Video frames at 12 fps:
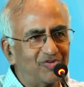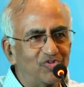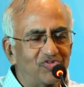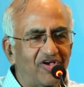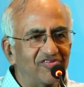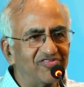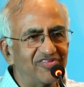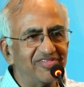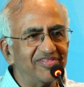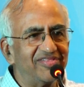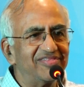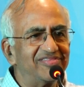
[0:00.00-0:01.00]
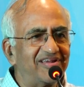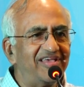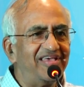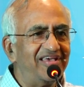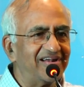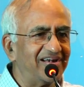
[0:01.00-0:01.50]

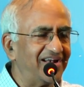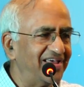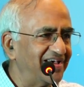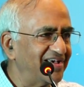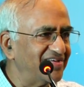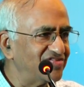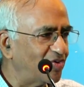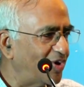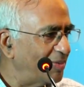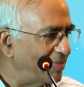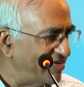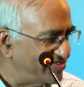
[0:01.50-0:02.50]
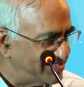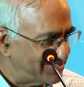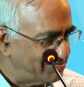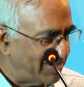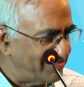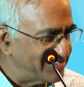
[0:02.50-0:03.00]
2003 and so on,
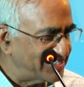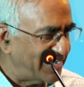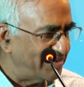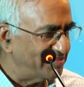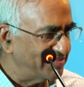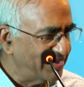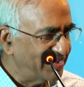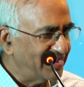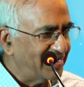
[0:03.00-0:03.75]
by which time,